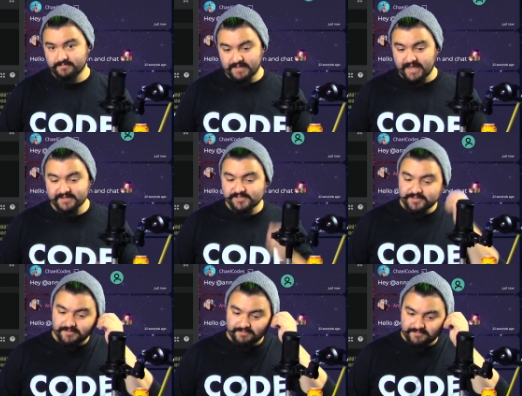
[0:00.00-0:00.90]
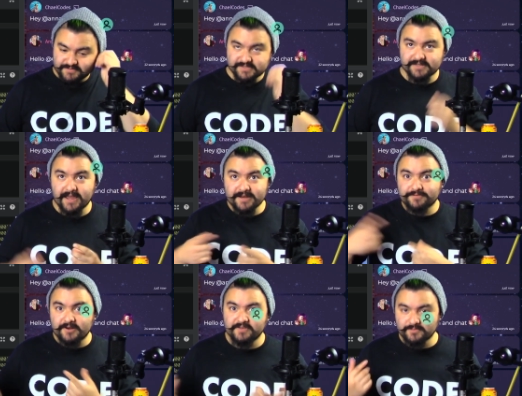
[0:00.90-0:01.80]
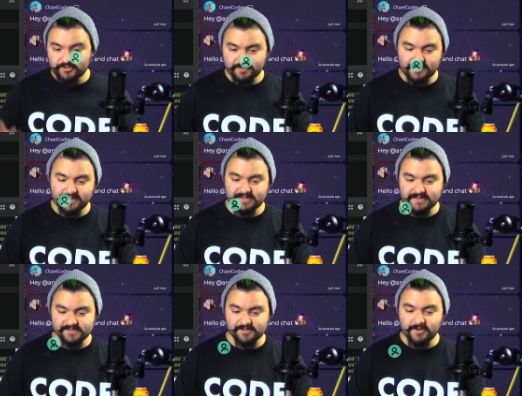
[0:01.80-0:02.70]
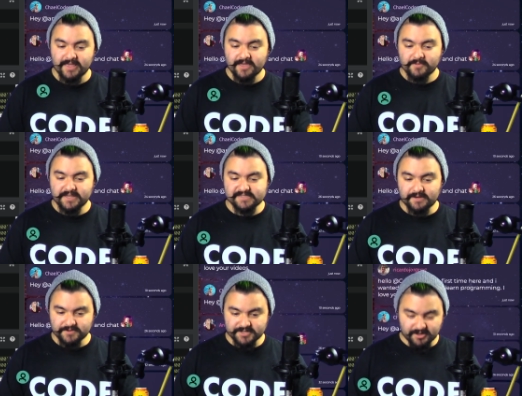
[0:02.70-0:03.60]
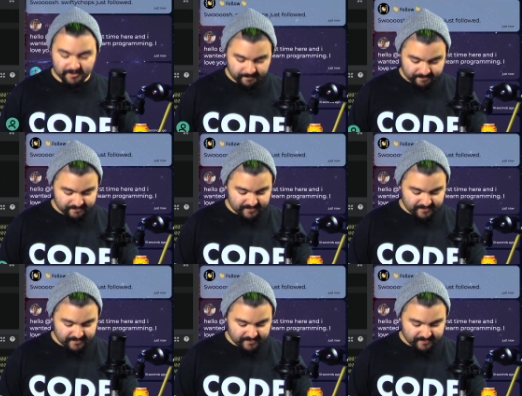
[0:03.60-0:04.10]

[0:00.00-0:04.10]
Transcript: has the sign in front of it multiplied by 10. So we could say return.